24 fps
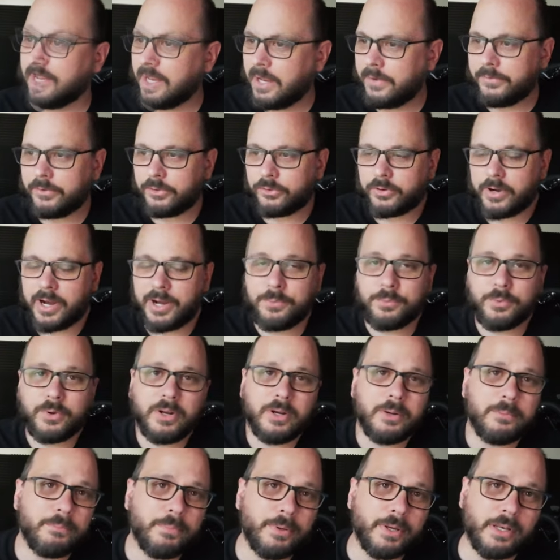I haven't tried
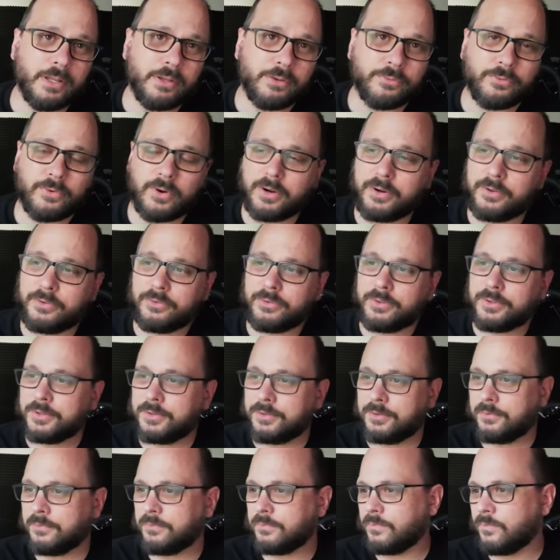one, but as far as
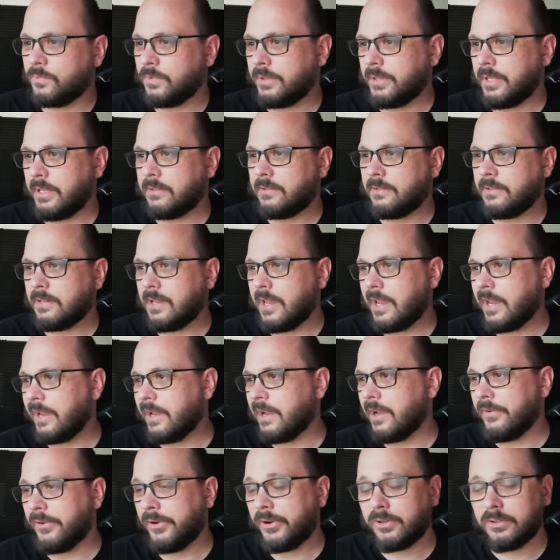the what they say,
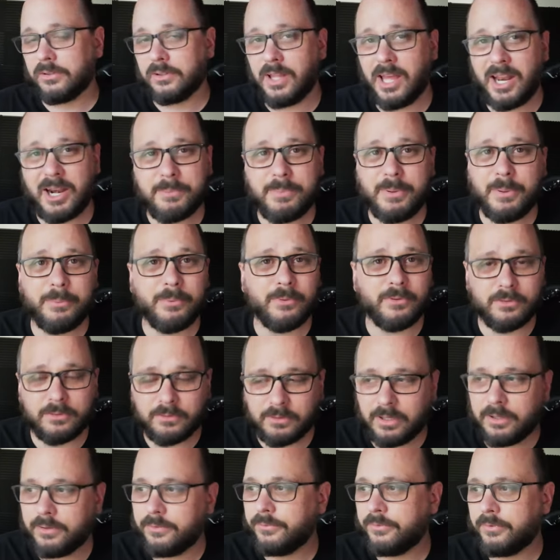I hear a lot of people
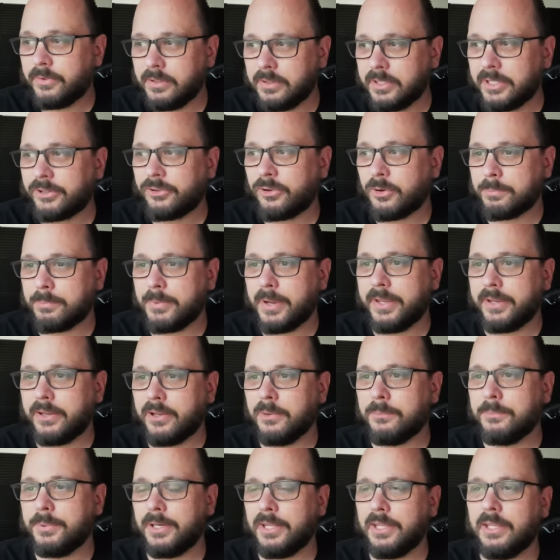love Electric Bike
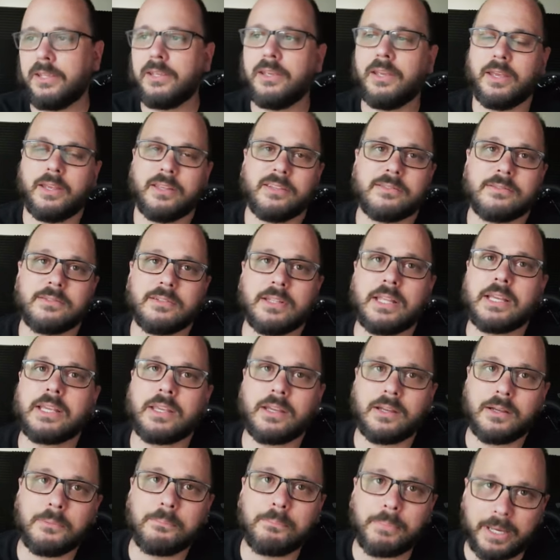Company as
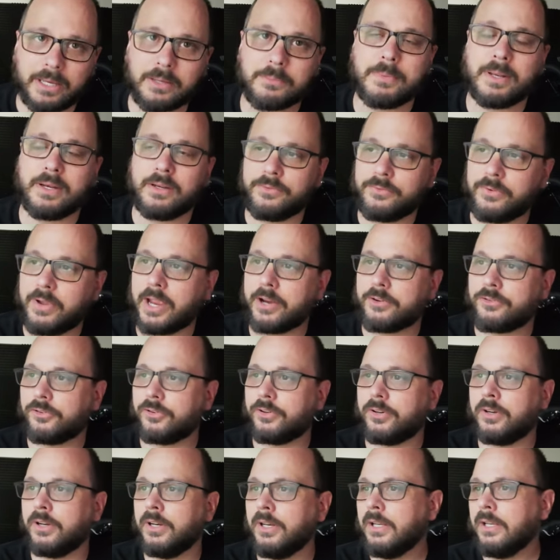like a bike
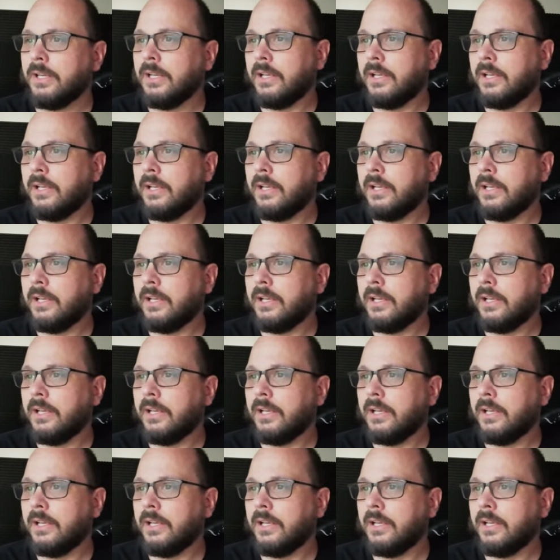manufacturer.